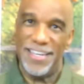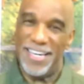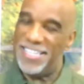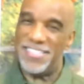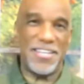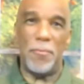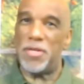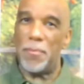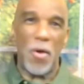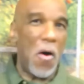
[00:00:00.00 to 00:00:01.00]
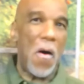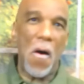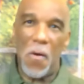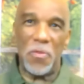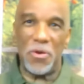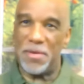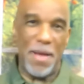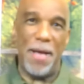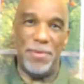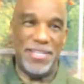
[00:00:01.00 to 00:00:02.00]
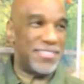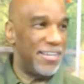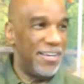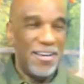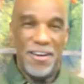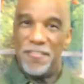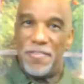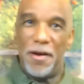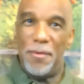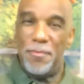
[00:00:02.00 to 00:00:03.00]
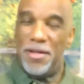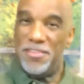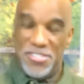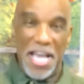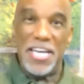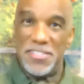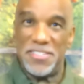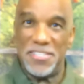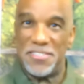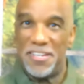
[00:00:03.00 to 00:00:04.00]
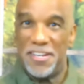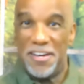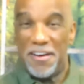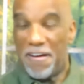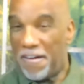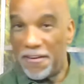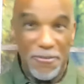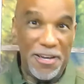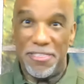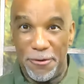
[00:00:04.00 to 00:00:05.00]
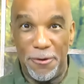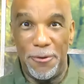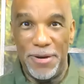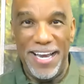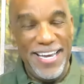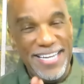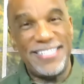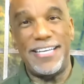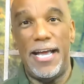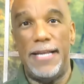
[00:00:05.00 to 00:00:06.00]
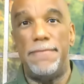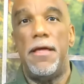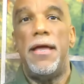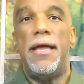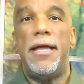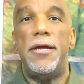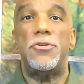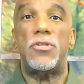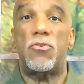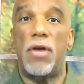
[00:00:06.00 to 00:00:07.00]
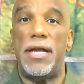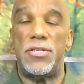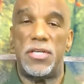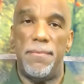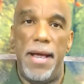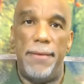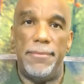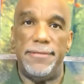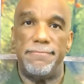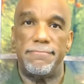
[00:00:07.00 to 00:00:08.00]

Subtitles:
And he summed up all the commandments from Genesis all the way through. And he said, here's the greatest commandment.